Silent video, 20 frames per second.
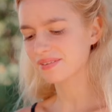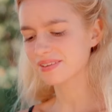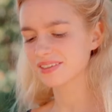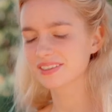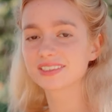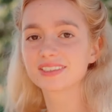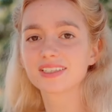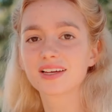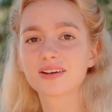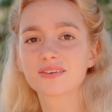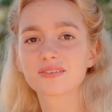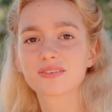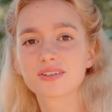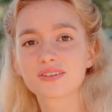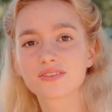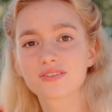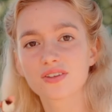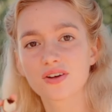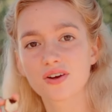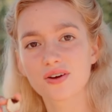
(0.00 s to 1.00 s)
gonna start
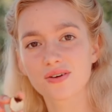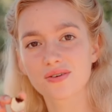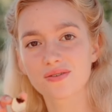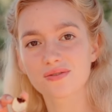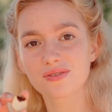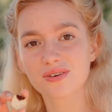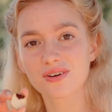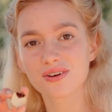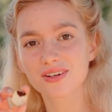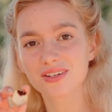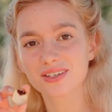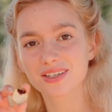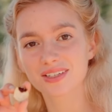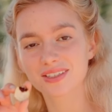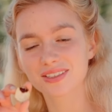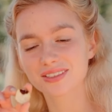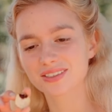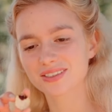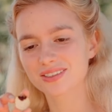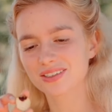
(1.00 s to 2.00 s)
with the rock
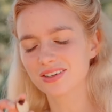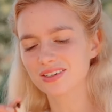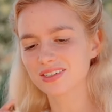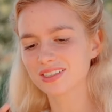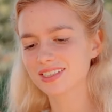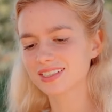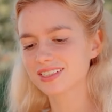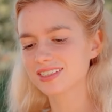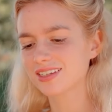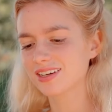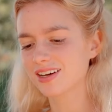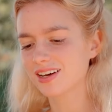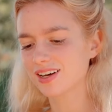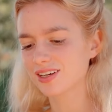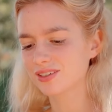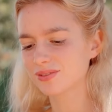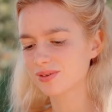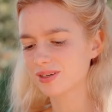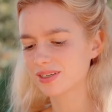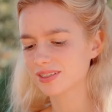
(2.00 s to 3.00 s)
solid
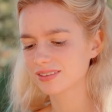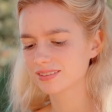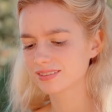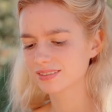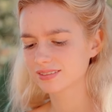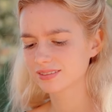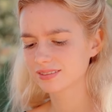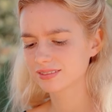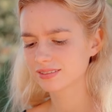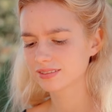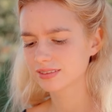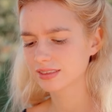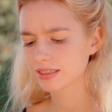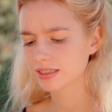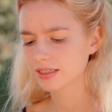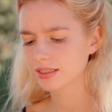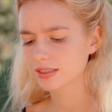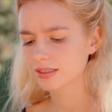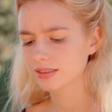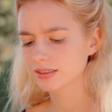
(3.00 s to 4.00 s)
hard one.
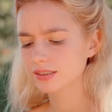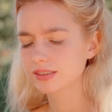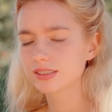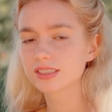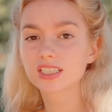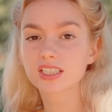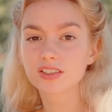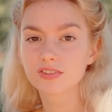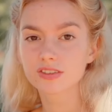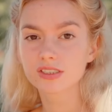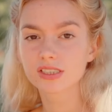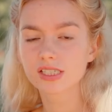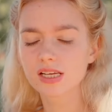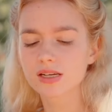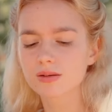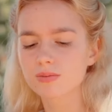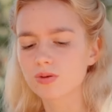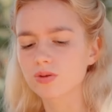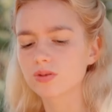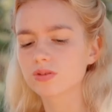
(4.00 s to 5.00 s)
See if it's
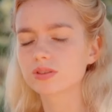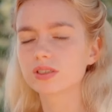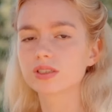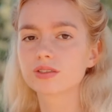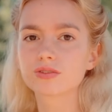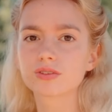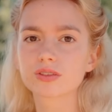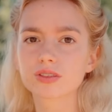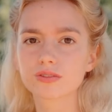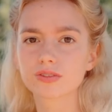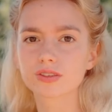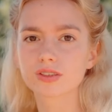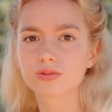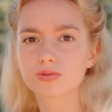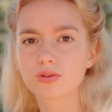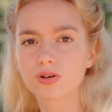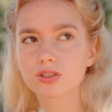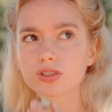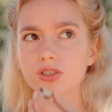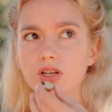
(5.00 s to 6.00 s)
edible, even if it's
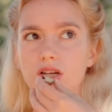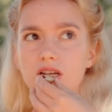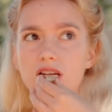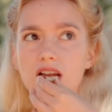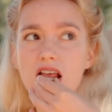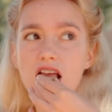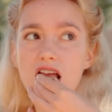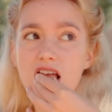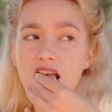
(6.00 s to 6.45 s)
rock solid.